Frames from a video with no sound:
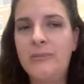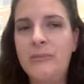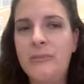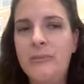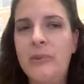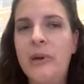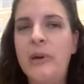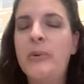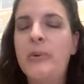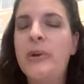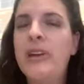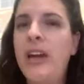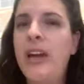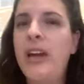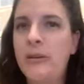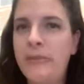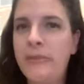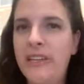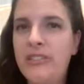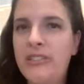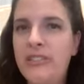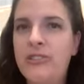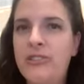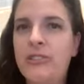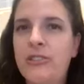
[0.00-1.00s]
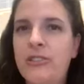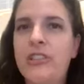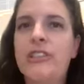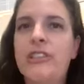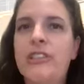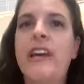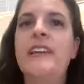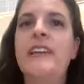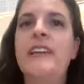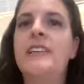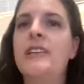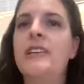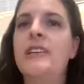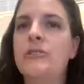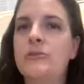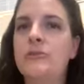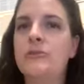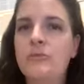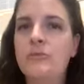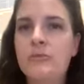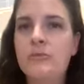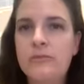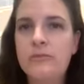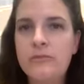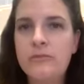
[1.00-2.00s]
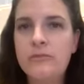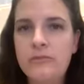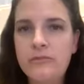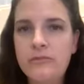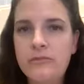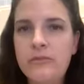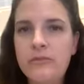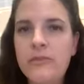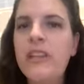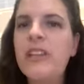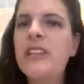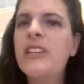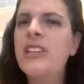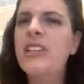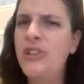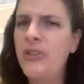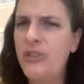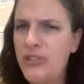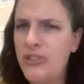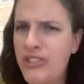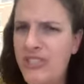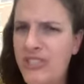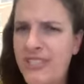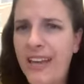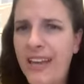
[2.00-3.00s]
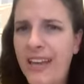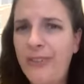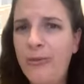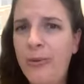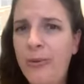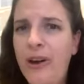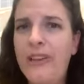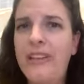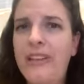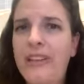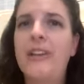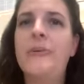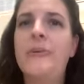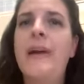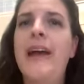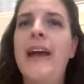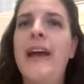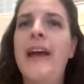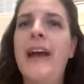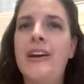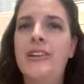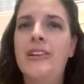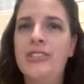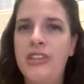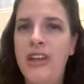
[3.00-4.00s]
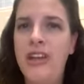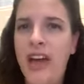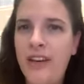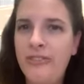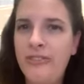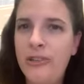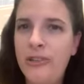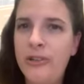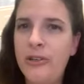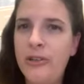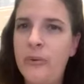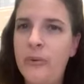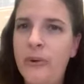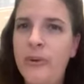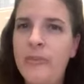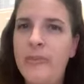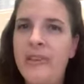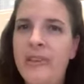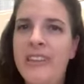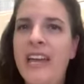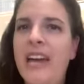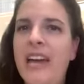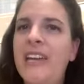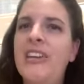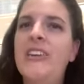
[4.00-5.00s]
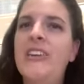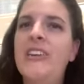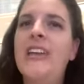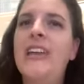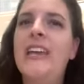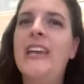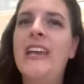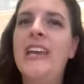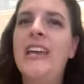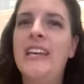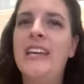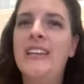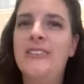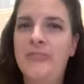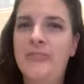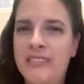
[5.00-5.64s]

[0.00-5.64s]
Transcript: But we got to make sure that you're safe walking around, you have your equipment that you need,